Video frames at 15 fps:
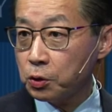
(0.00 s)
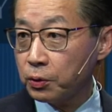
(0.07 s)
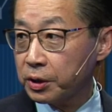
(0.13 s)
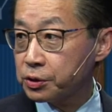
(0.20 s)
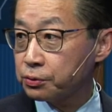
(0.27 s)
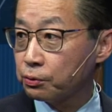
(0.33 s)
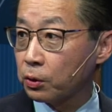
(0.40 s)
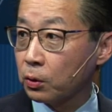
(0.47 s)

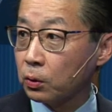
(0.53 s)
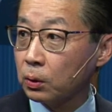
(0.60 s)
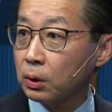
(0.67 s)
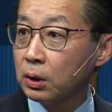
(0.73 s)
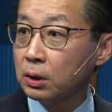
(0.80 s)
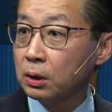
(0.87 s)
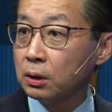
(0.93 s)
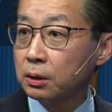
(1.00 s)
U.S. role.
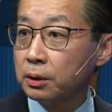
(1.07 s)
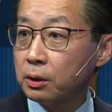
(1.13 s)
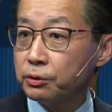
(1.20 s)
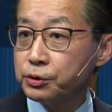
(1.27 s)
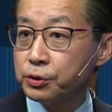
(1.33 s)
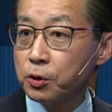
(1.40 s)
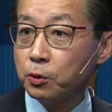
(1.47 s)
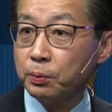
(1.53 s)
There is
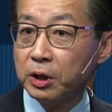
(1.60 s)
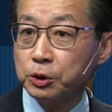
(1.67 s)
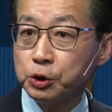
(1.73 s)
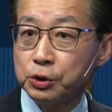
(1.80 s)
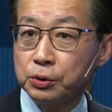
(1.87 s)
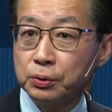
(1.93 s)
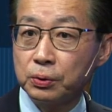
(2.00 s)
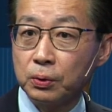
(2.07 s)
no
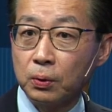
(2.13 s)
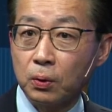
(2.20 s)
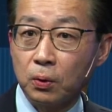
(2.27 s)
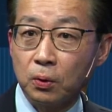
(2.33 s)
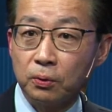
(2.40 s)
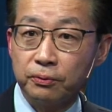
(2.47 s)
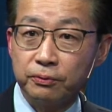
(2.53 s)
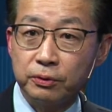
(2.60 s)
mention
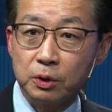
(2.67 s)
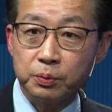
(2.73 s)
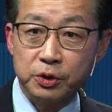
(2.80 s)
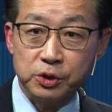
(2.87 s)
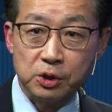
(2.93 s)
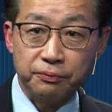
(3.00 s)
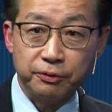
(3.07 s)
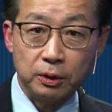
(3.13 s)
of the
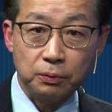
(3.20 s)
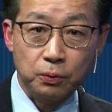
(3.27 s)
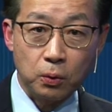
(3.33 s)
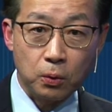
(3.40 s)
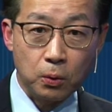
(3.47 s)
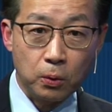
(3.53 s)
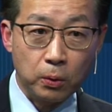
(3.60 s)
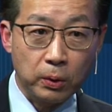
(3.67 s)
Pacific
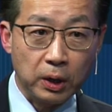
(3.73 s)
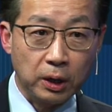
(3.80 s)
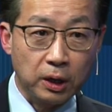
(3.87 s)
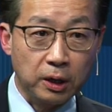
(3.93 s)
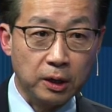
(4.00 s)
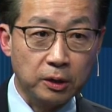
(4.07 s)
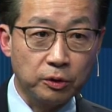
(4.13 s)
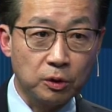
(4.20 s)
War
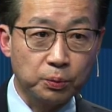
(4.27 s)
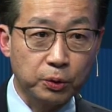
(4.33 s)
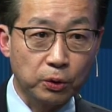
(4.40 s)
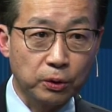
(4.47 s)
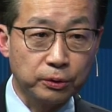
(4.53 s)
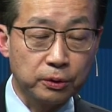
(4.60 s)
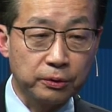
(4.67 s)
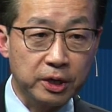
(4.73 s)
and the
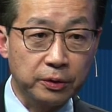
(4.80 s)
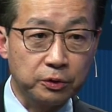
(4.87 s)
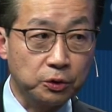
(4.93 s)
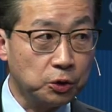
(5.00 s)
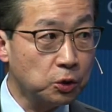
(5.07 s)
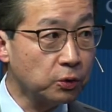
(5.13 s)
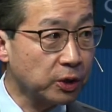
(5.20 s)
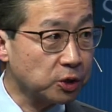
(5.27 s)
burden that
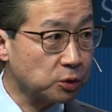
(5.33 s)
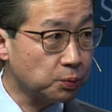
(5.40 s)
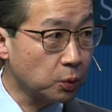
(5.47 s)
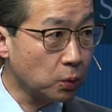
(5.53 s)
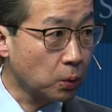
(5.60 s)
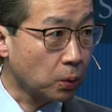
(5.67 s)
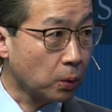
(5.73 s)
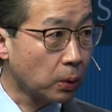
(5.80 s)
the U.S.
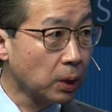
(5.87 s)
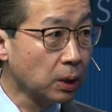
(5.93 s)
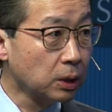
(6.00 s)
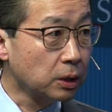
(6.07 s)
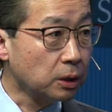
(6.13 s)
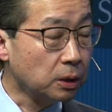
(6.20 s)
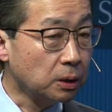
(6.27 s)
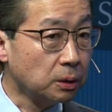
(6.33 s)
bore
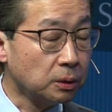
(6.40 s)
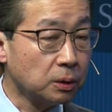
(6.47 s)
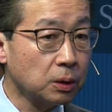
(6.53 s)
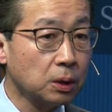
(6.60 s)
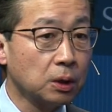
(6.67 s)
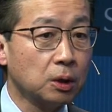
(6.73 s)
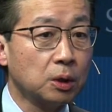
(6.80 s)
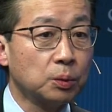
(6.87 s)
in
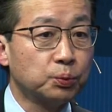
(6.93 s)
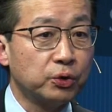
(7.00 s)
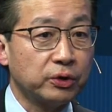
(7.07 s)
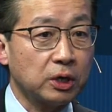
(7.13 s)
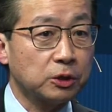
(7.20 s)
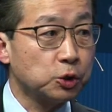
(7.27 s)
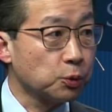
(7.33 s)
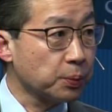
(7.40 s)

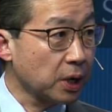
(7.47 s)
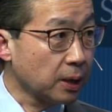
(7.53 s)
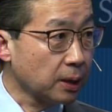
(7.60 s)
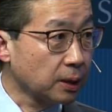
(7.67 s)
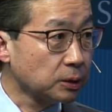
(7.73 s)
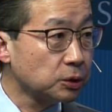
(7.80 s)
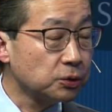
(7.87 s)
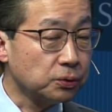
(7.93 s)
bringing
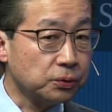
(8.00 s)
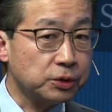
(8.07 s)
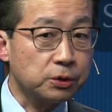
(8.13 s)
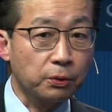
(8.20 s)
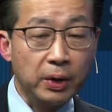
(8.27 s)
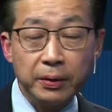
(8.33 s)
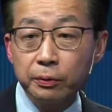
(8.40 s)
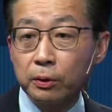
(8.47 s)
Japan to
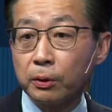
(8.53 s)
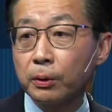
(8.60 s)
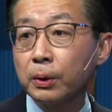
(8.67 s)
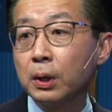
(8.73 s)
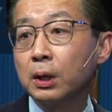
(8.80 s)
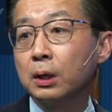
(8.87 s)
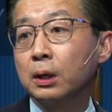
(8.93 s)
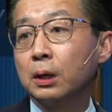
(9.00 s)
surrender.
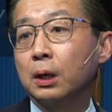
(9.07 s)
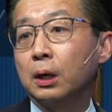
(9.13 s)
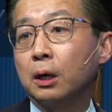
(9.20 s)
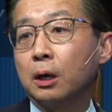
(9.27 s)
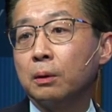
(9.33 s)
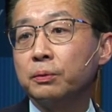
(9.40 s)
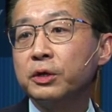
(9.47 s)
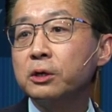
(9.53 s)

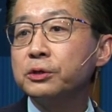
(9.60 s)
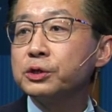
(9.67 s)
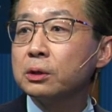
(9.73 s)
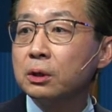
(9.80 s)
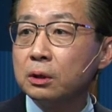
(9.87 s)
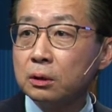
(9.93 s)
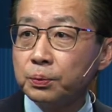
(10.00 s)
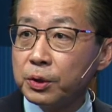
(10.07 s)
There's a
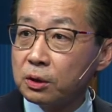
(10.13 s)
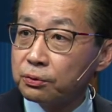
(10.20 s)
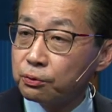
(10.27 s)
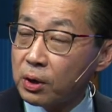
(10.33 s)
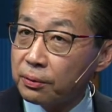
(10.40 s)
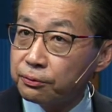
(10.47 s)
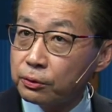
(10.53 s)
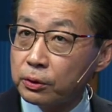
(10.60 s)
little bit of
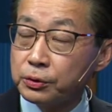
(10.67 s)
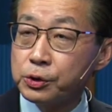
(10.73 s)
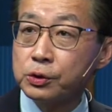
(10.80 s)
reference